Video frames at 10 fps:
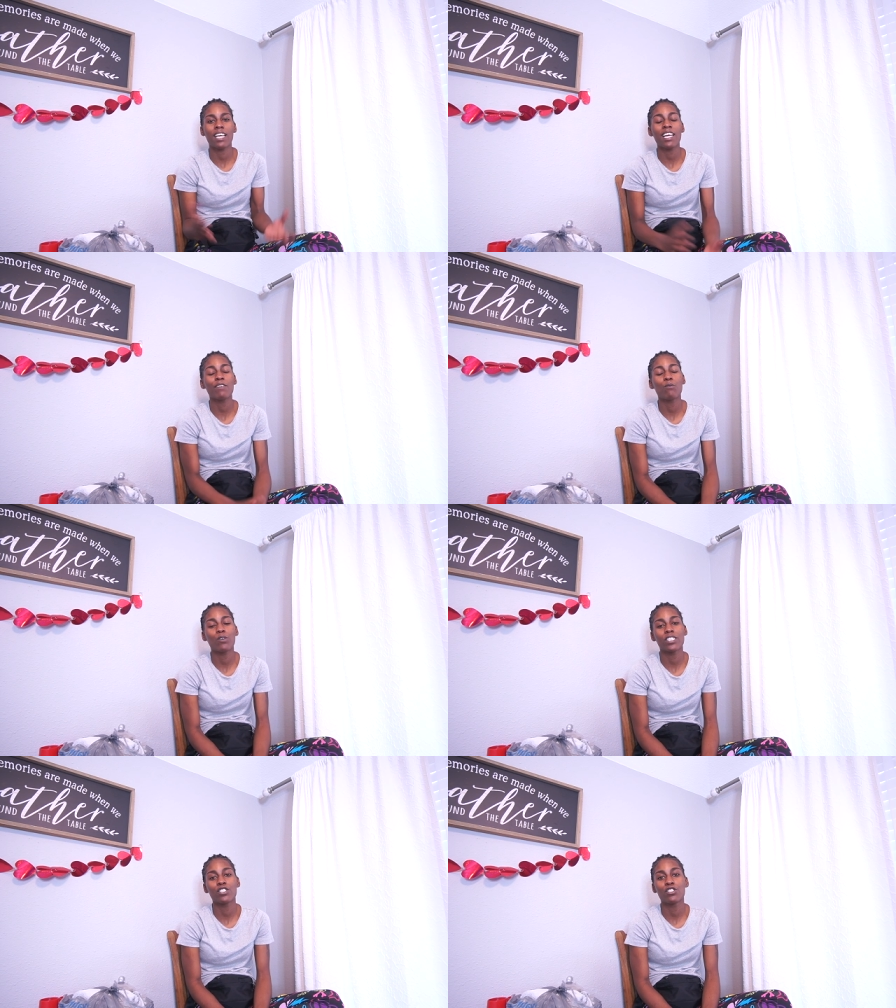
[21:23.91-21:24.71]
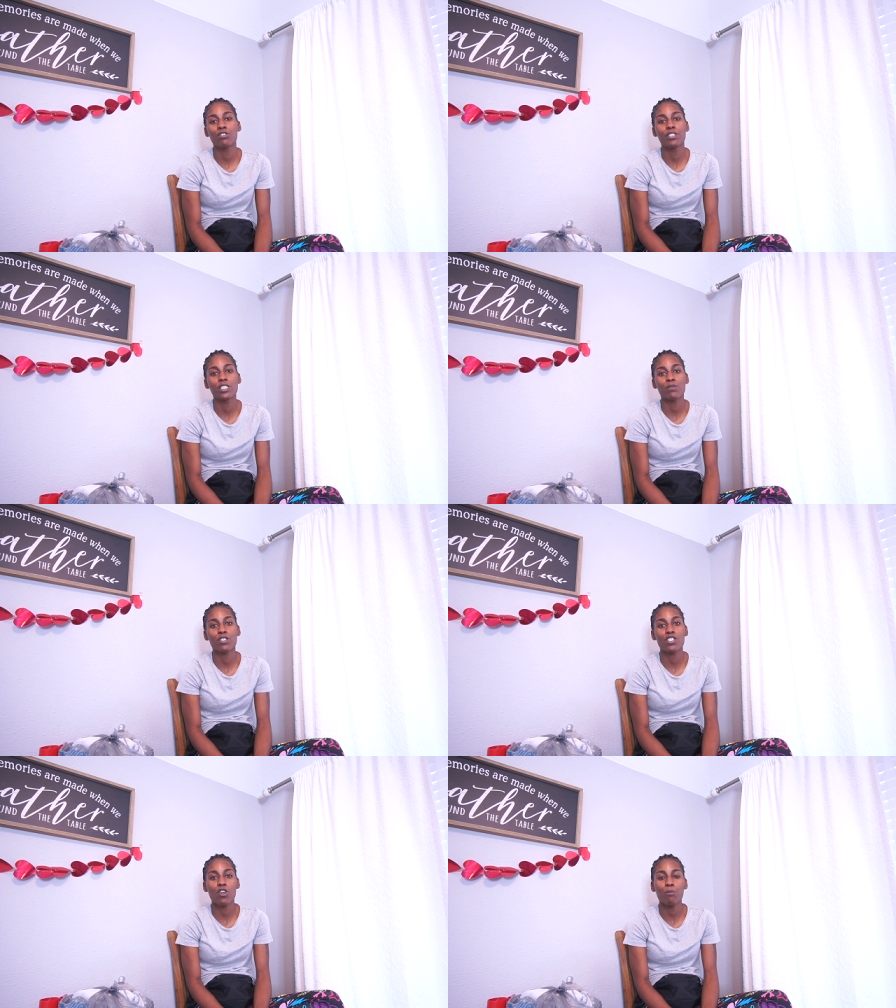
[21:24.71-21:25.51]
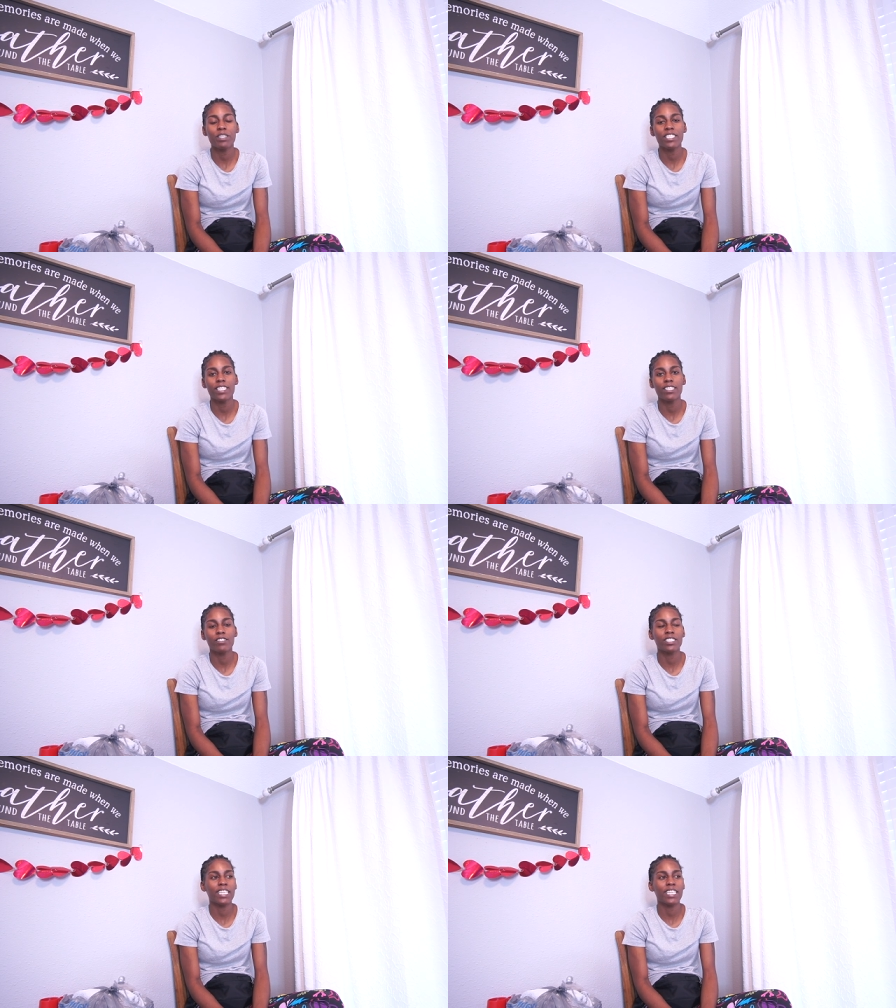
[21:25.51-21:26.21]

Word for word: I have wanted to do this for so many years,